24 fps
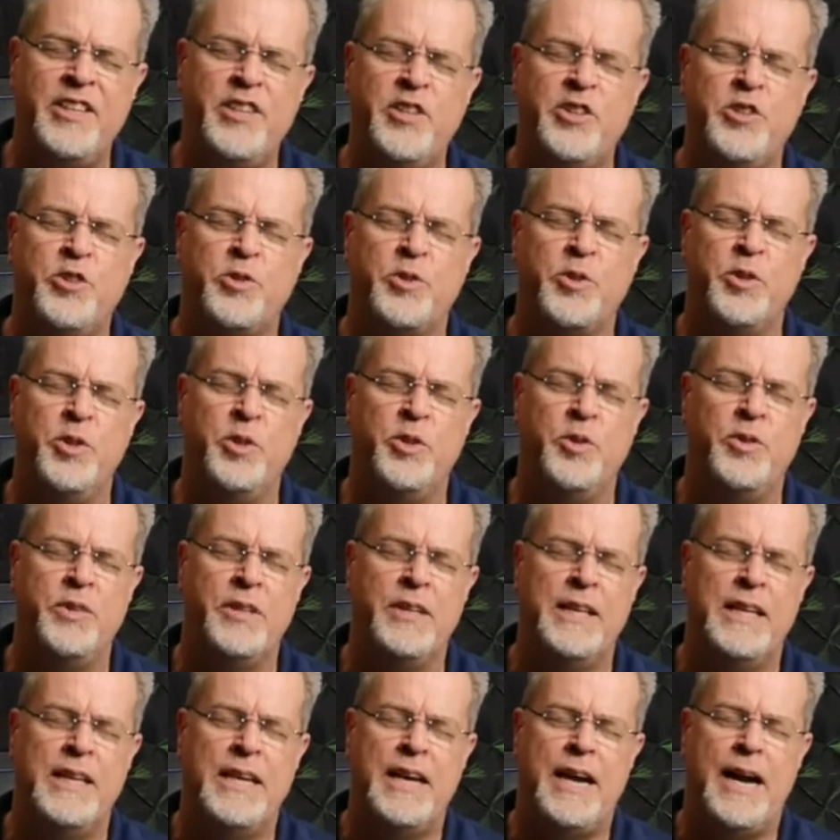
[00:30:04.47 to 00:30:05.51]
the truth.
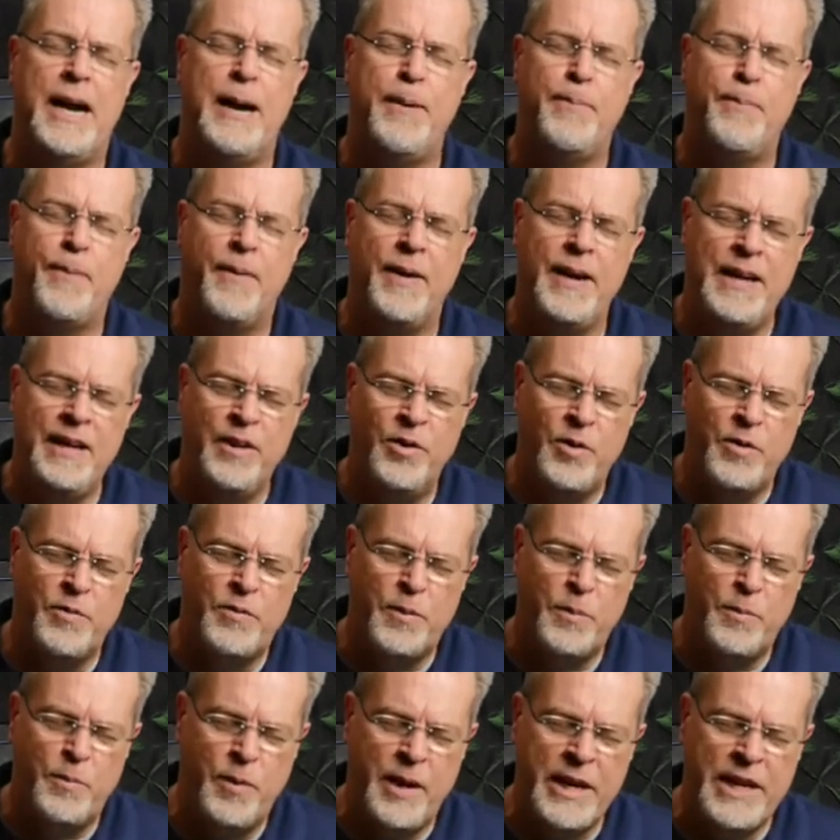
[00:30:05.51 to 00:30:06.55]
I pray, Lord,
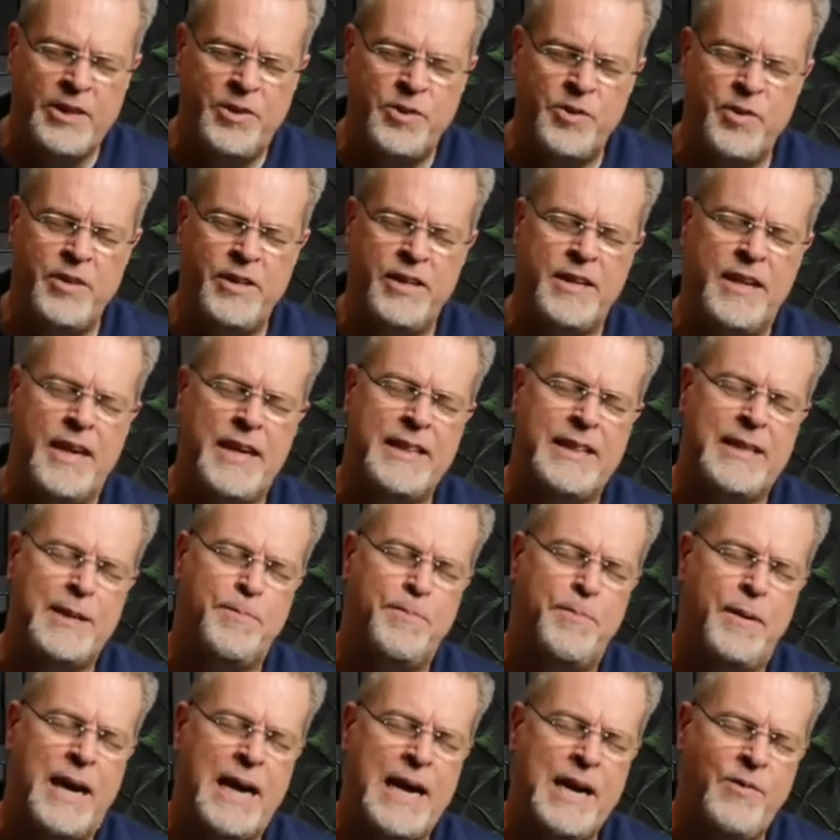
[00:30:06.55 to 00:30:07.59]
for breakthrough tonight
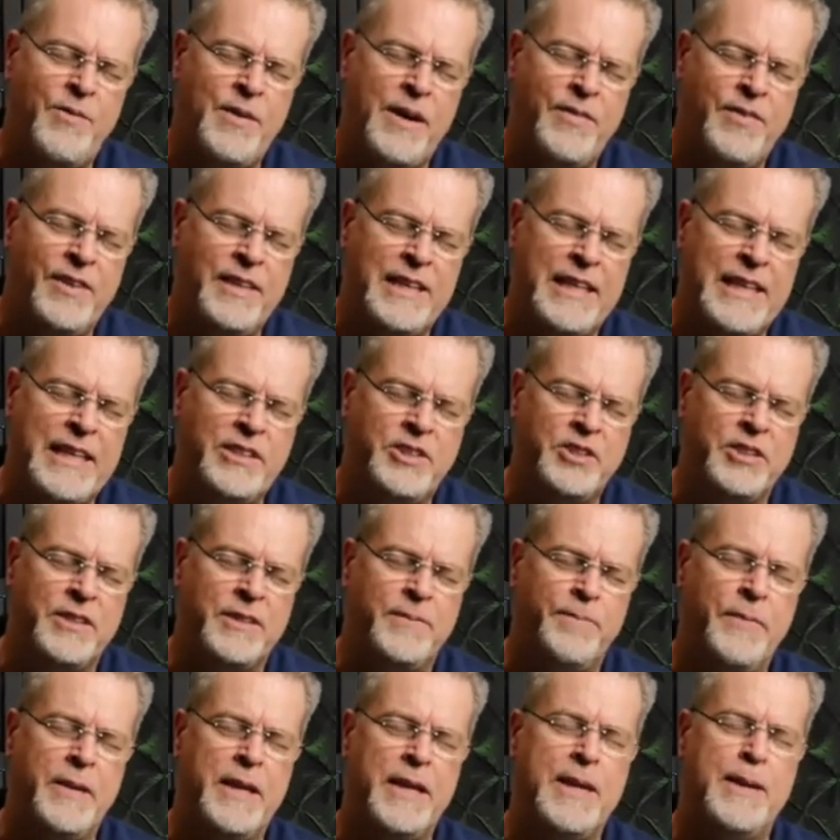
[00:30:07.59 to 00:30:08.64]
that by
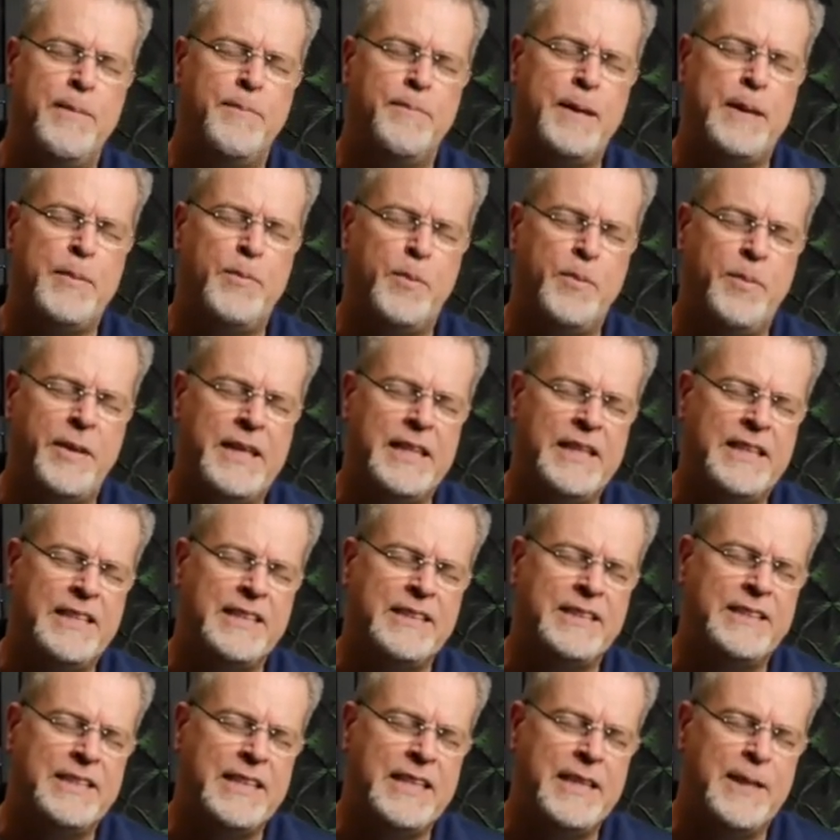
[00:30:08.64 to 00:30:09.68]
revelation, people begin to
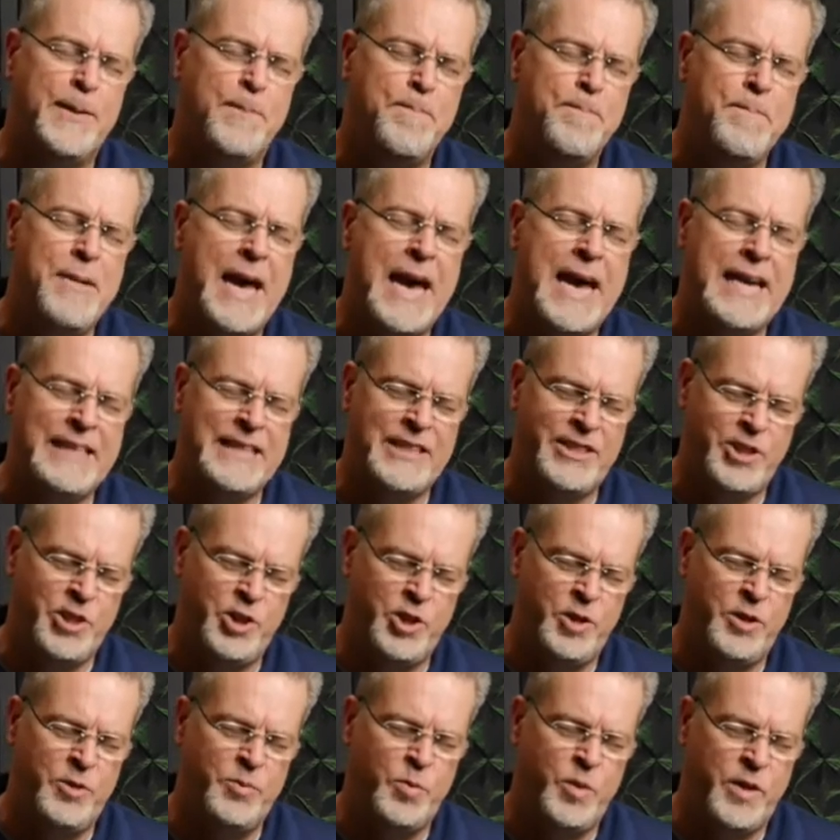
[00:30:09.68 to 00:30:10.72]
see the
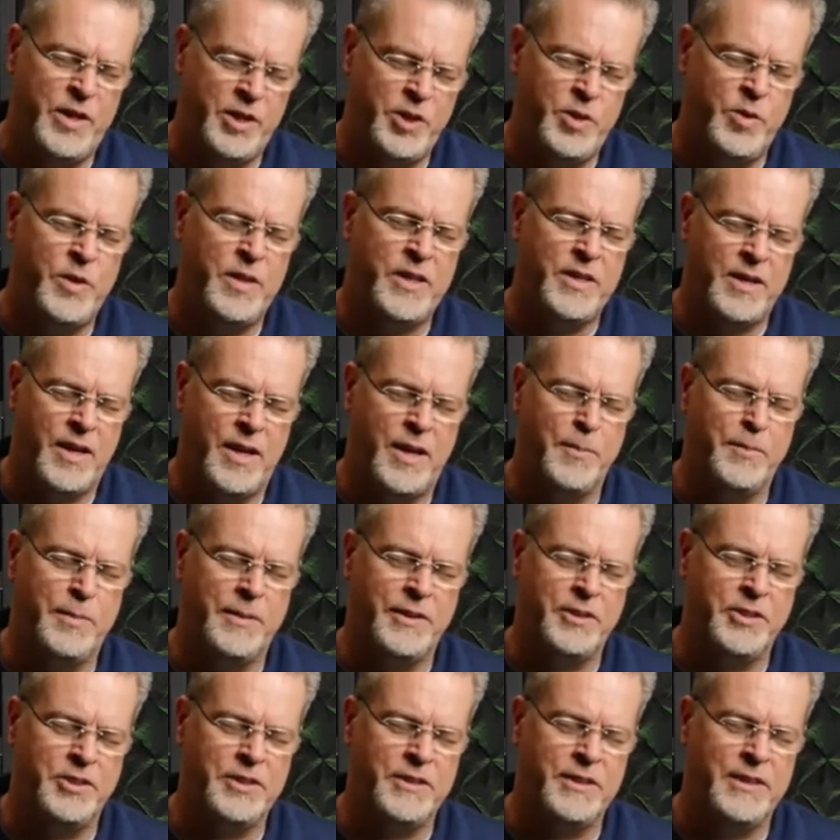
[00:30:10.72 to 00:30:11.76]
magnitude of what you
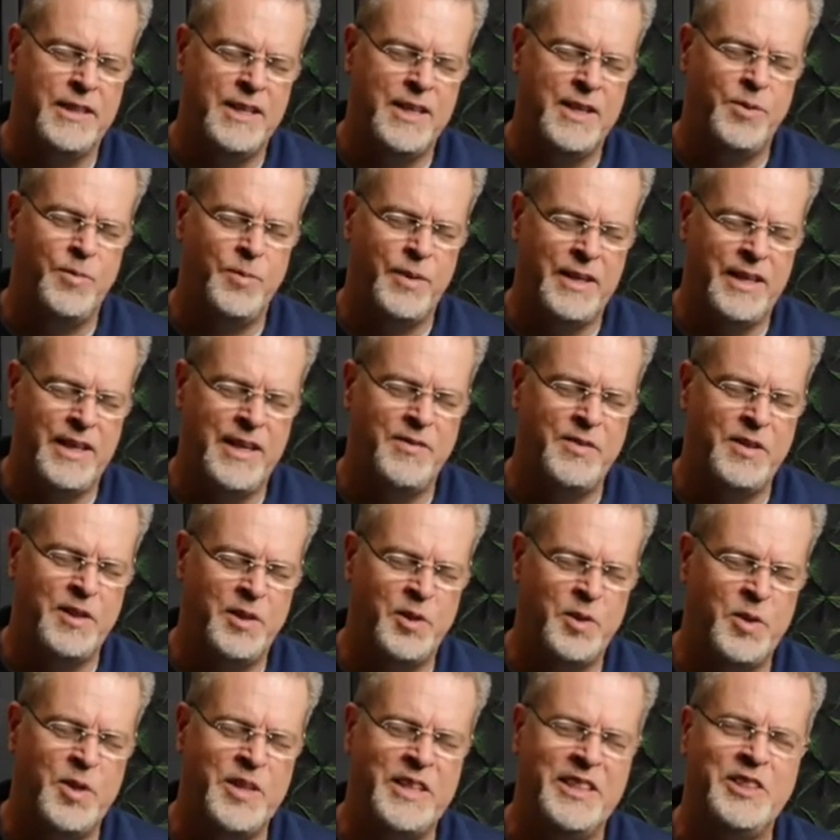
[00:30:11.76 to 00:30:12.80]
accomplished. We love you,
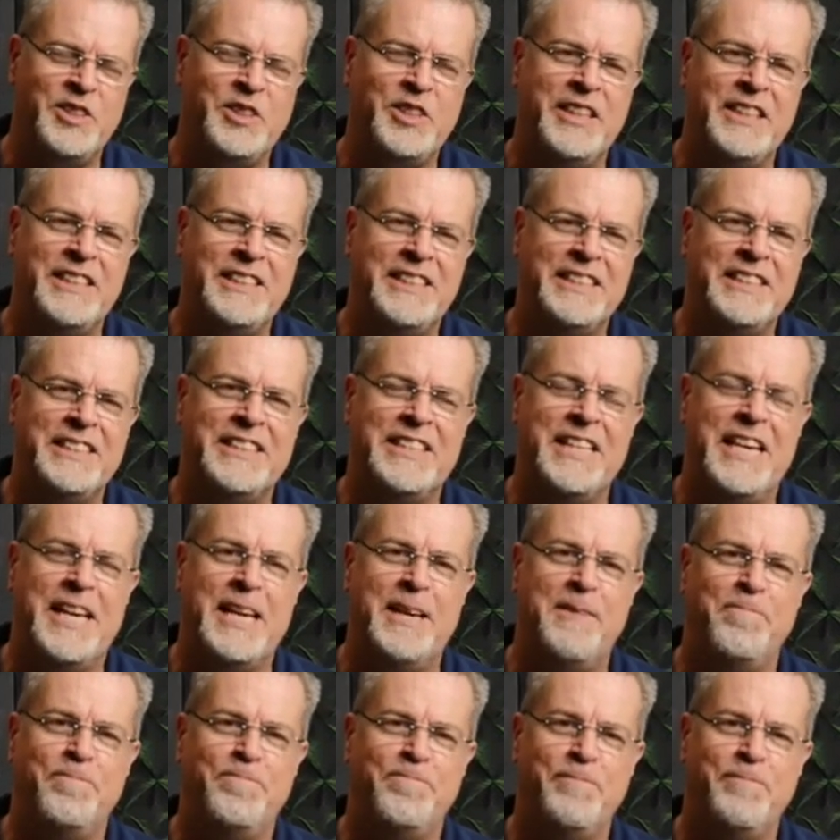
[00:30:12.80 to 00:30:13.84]
Lord, in Jesus' name.